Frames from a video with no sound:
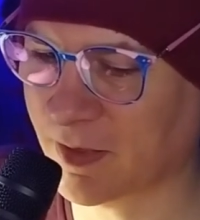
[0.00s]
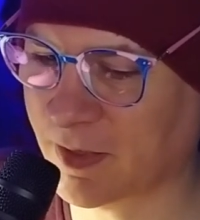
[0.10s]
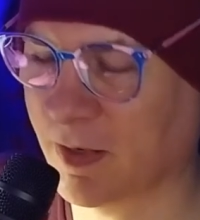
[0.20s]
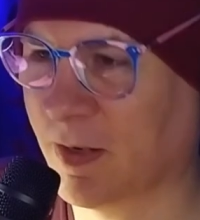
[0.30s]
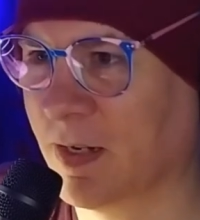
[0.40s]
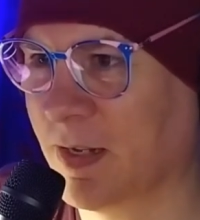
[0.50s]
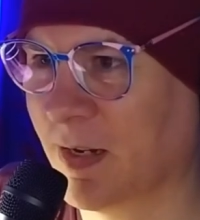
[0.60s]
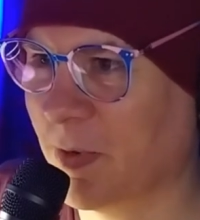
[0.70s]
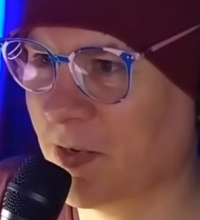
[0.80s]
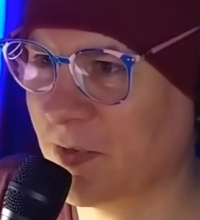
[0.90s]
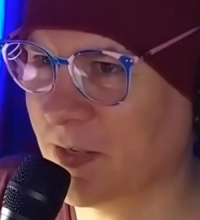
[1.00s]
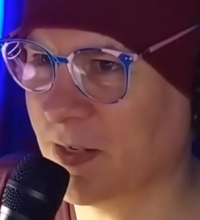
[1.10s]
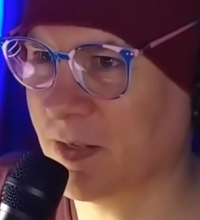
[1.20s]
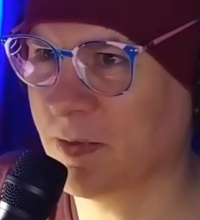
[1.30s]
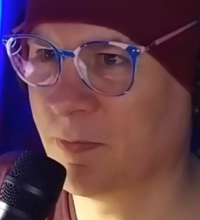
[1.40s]
an idle animation and
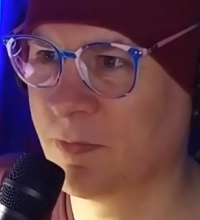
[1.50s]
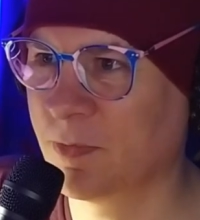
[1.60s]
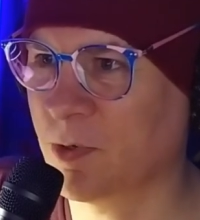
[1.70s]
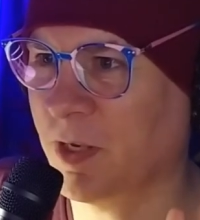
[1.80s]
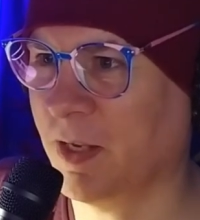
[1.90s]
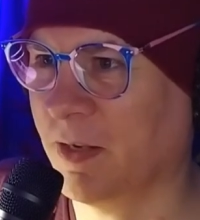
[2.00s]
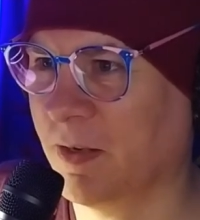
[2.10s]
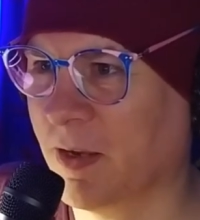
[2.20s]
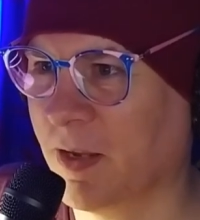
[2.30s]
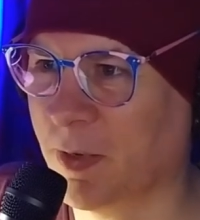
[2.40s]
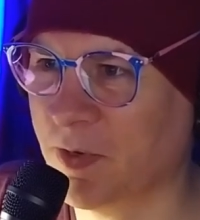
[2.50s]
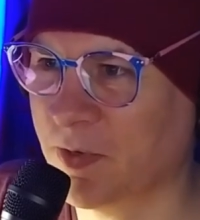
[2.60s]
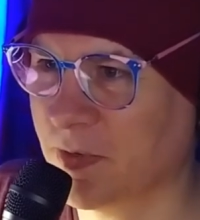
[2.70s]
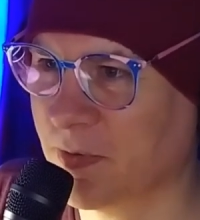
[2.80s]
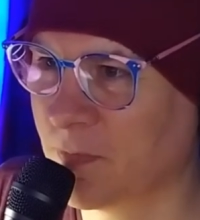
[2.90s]
a talking animation